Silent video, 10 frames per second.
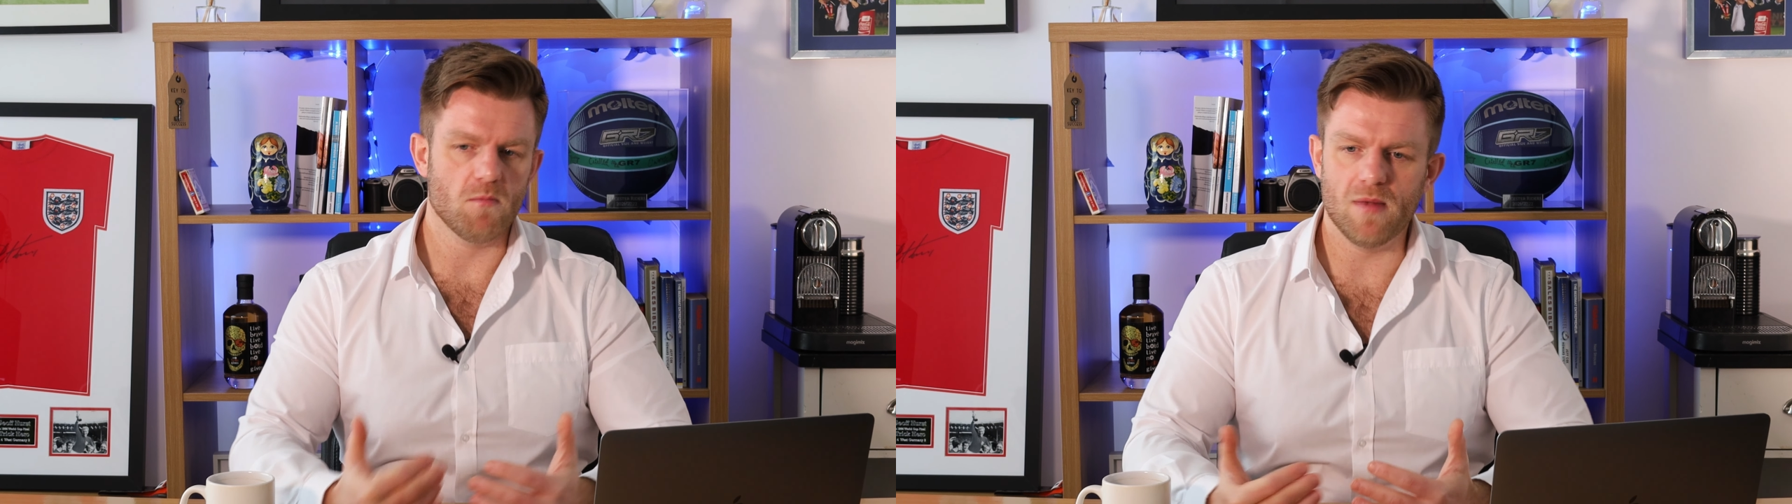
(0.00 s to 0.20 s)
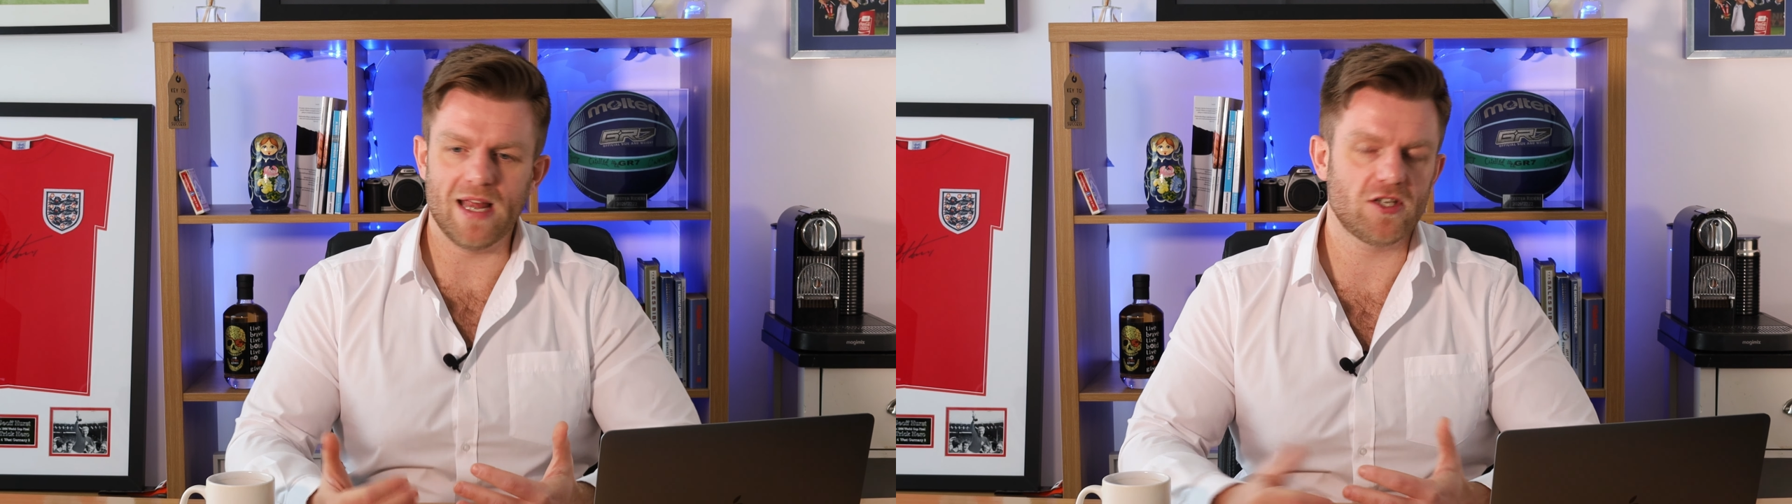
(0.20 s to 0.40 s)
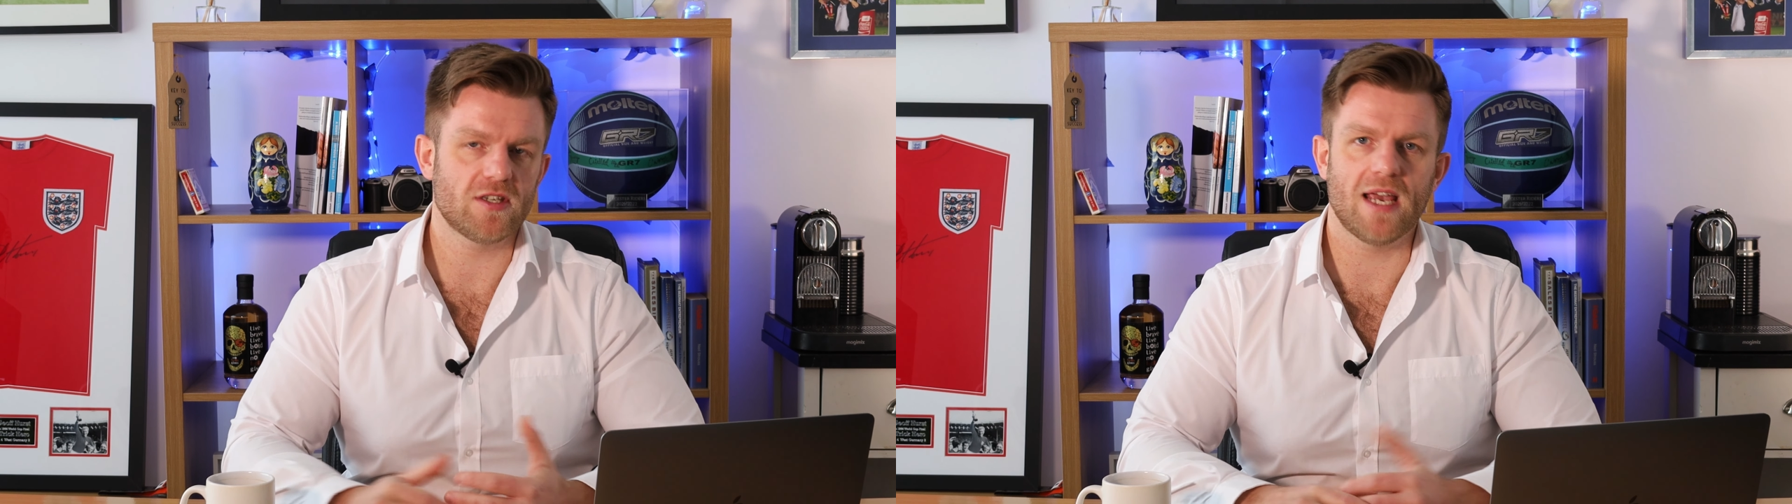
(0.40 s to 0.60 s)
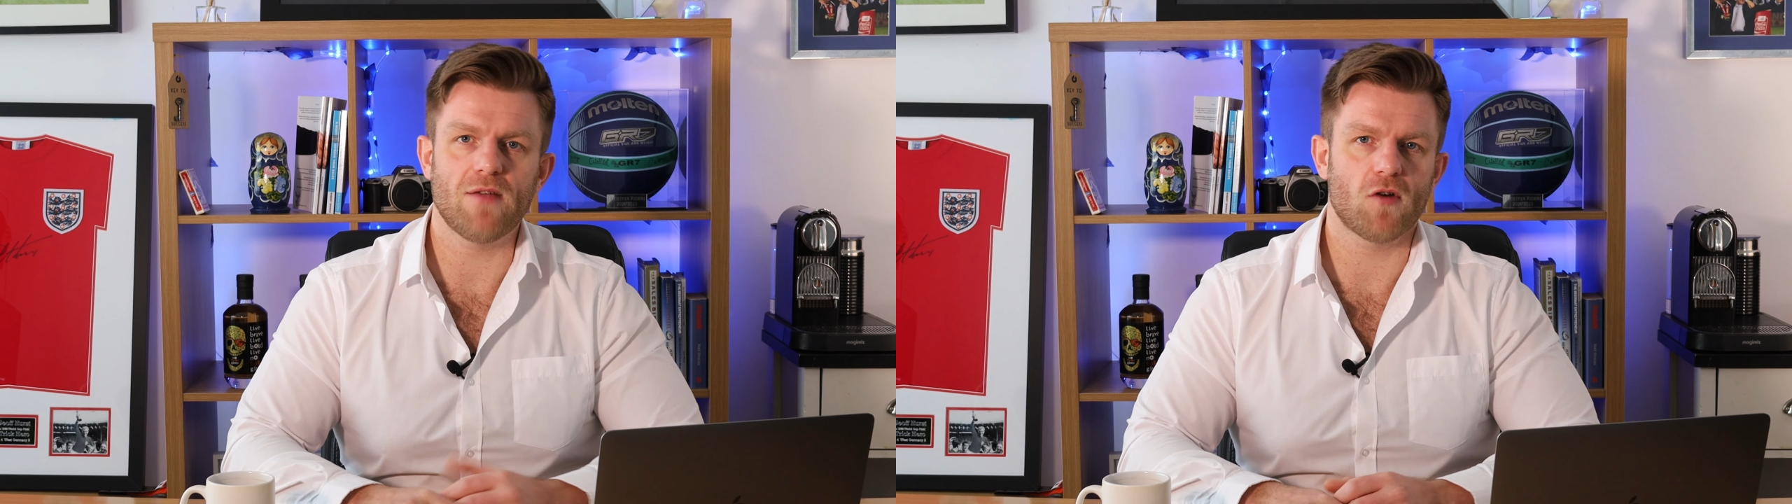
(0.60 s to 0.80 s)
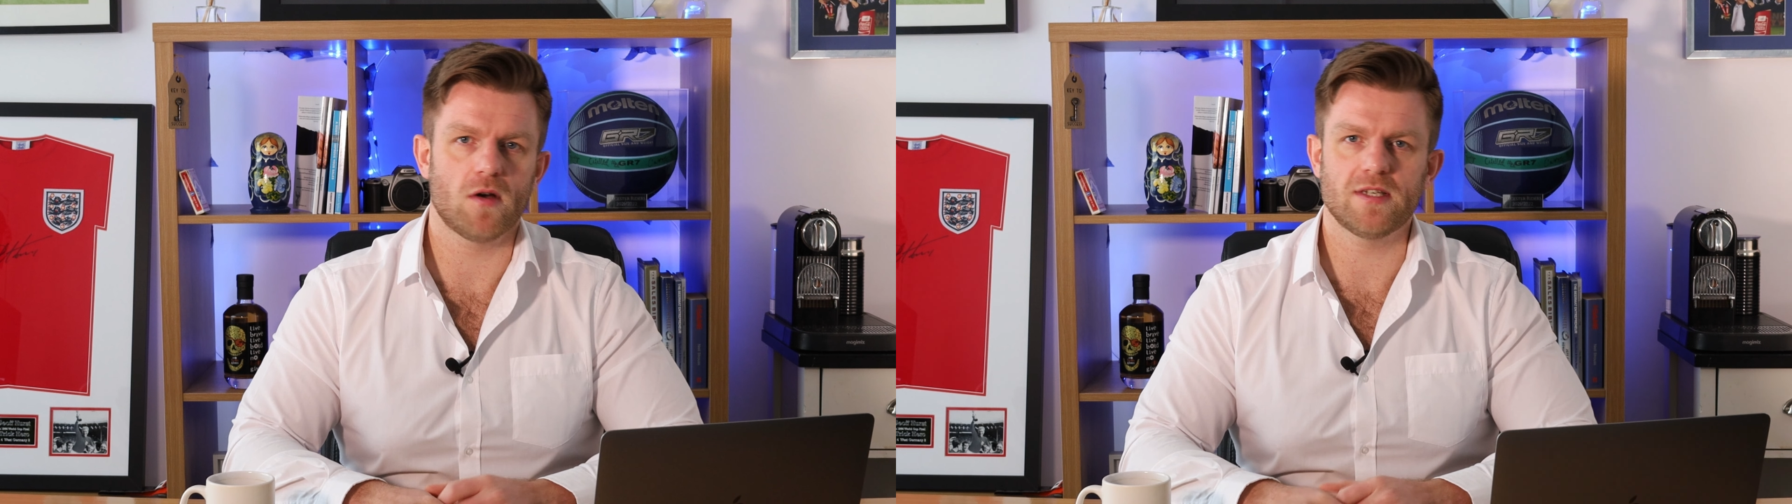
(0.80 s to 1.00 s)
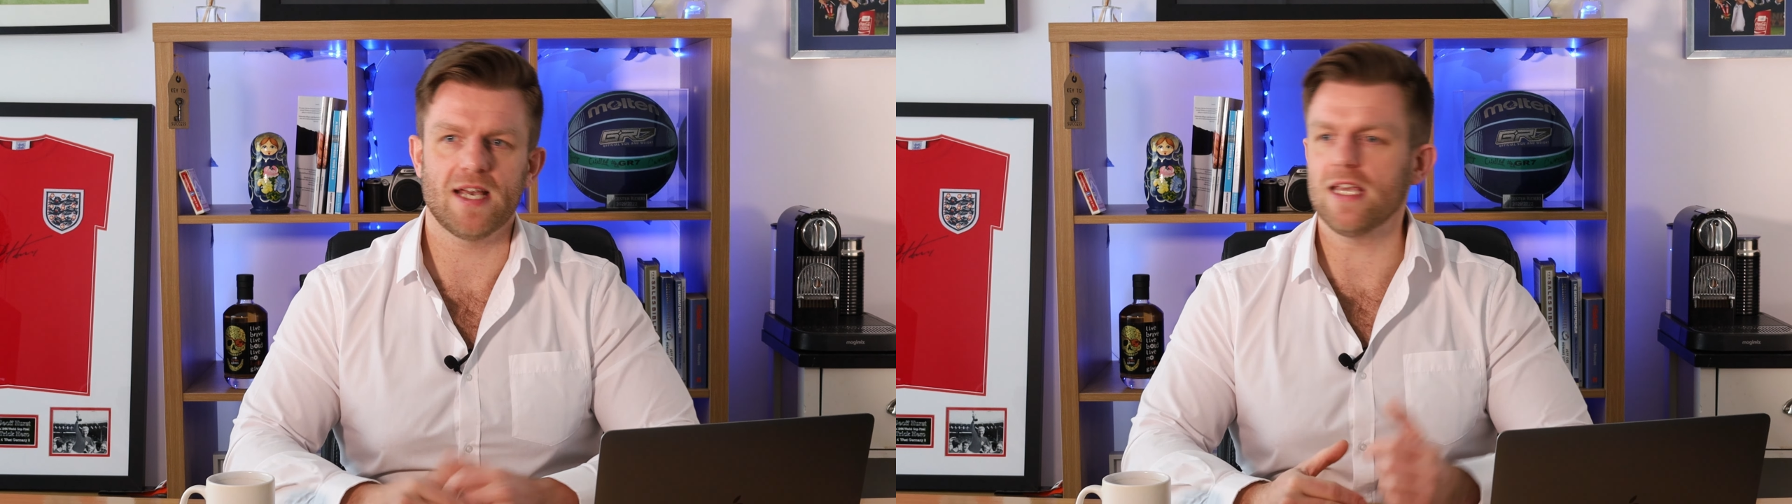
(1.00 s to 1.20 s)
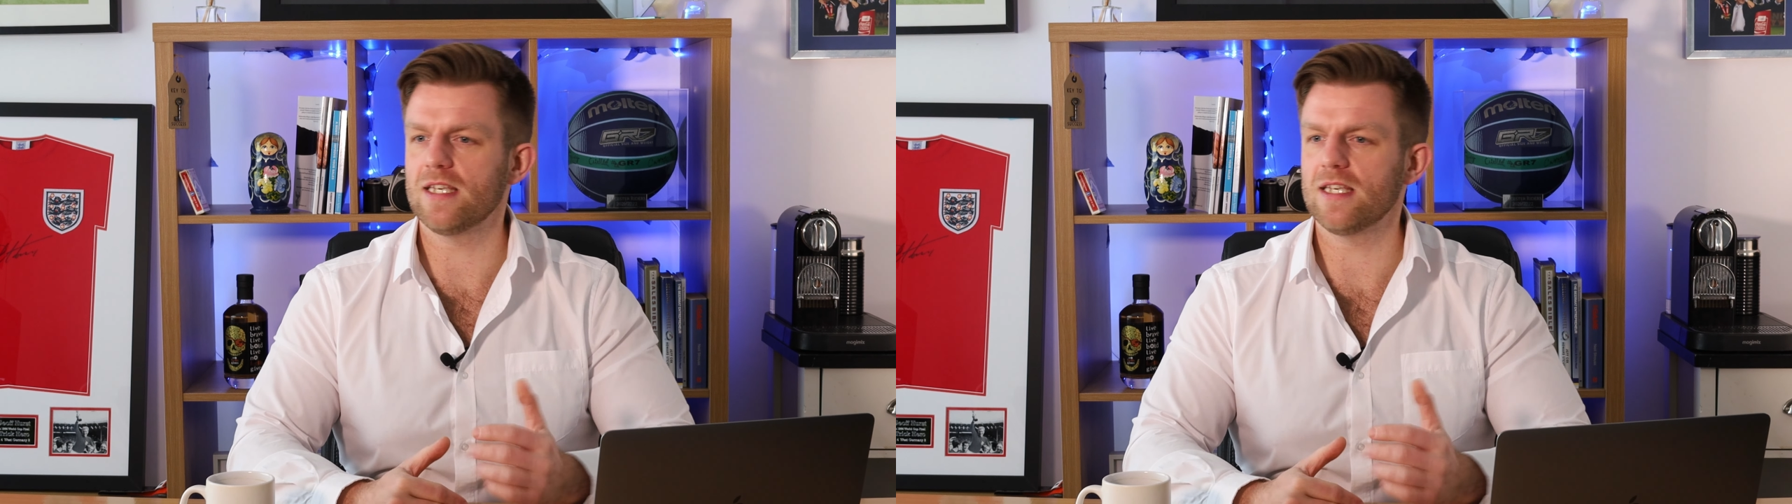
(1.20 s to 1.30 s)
Let's just say, for argument's sake,